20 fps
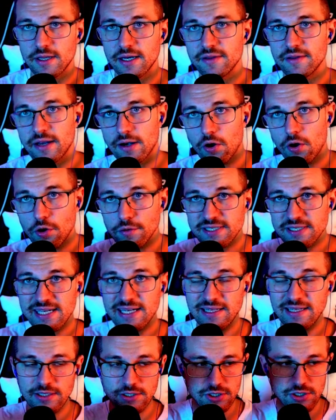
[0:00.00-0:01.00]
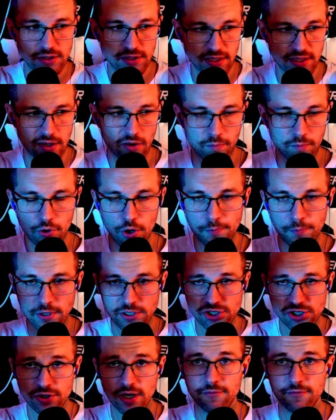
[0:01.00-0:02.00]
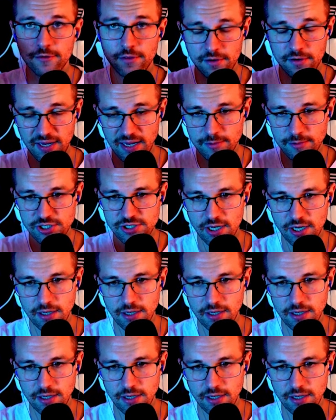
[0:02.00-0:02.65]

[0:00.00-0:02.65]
that they're always getting the appropriate shred for their damage